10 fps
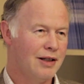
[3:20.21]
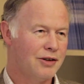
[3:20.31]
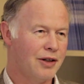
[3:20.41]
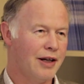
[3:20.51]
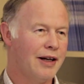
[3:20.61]

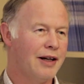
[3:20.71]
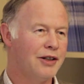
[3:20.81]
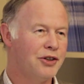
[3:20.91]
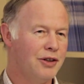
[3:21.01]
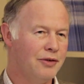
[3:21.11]
so they can
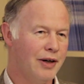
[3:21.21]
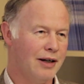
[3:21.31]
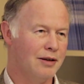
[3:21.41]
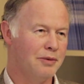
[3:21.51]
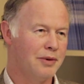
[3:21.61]
actually
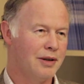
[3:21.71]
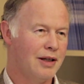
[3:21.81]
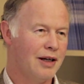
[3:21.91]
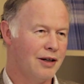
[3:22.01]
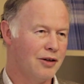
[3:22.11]
develop
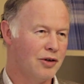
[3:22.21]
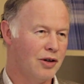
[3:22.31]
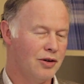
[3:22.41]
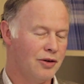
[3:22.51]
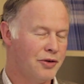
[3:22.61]
and grow